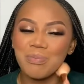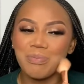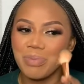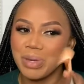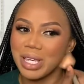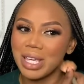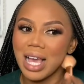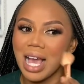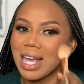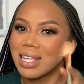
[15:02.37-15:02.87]

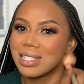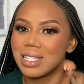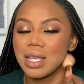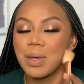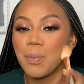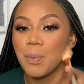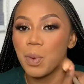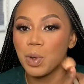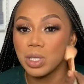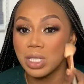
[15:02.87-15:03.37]
be as
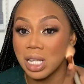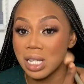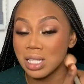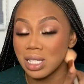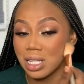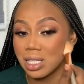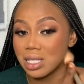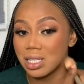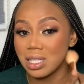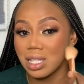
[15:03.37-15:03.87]
important
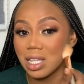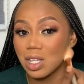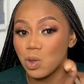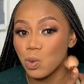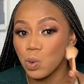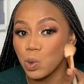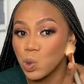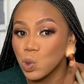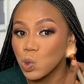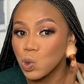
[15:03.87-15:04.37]
as the thing you
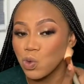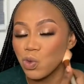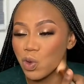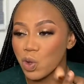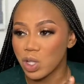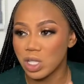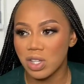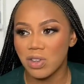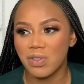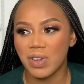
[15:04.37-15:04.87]
want to do for
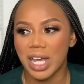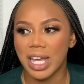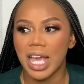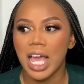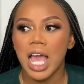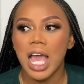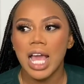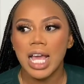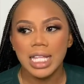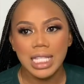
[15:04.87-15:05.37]
yourself. Like
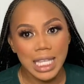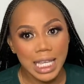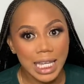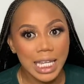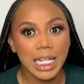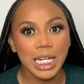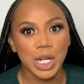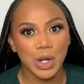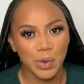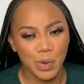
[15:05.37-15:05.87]

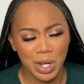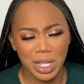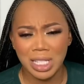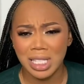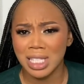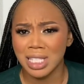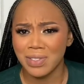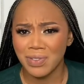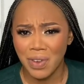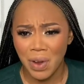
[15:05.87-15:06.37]
taking a rest
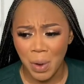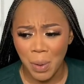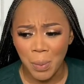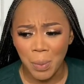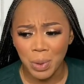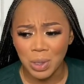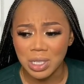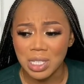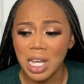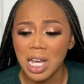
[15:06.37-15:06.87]
is very
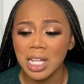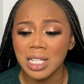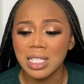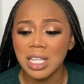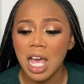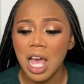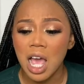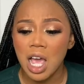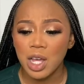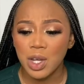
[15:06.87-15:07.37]
important,
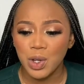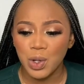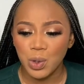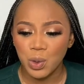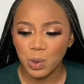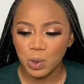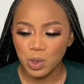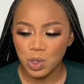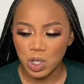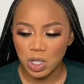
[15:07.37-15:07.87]

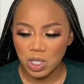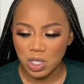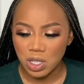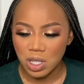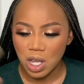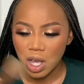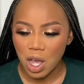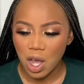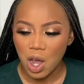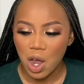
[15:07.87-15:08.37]
just
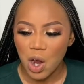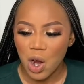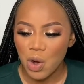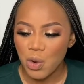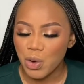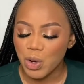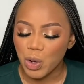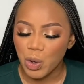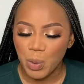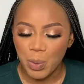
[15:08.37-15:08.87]

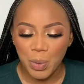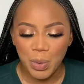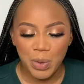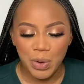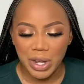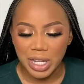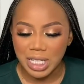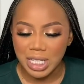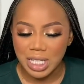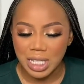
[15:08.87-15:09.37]

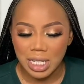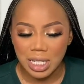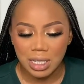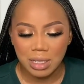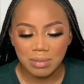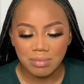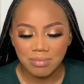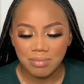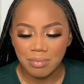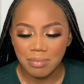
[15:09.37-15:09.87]

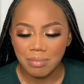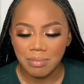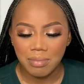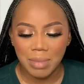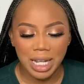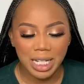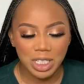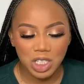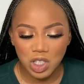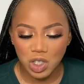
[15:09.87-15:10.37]
recuperating,
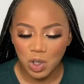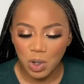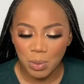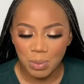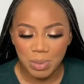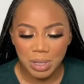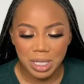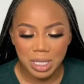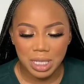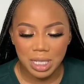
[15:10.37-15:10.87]
minding your
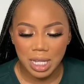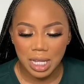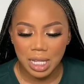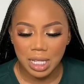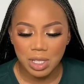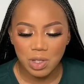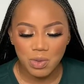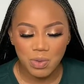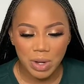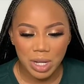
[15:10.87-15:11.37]

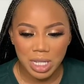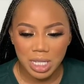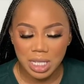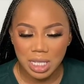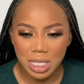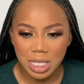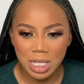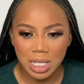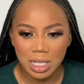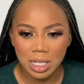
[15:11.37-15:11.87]
business,
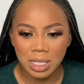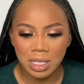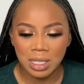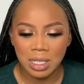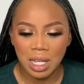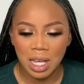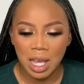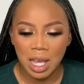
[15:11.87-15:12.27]
resting,